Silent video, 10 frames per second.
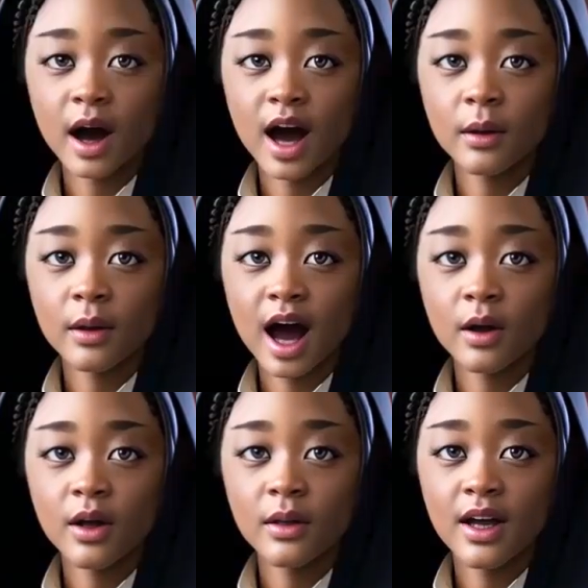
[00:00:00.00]
I am
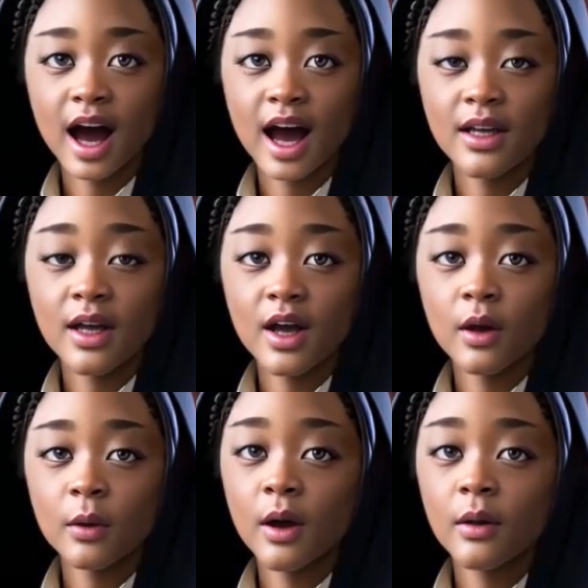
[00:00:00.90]
Antelope,
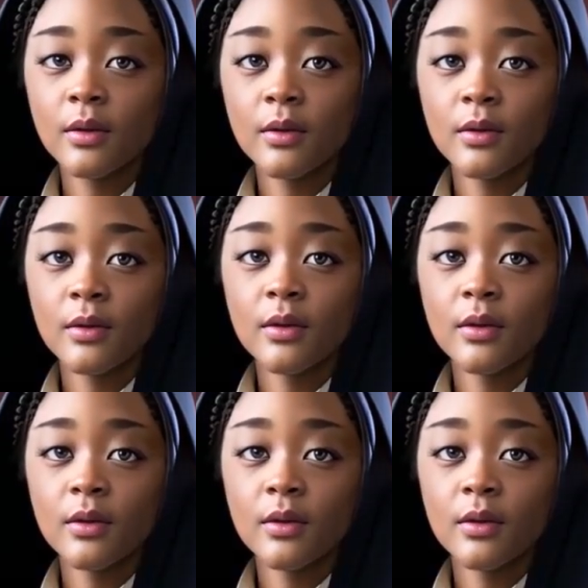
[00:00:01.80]
renamed Mary.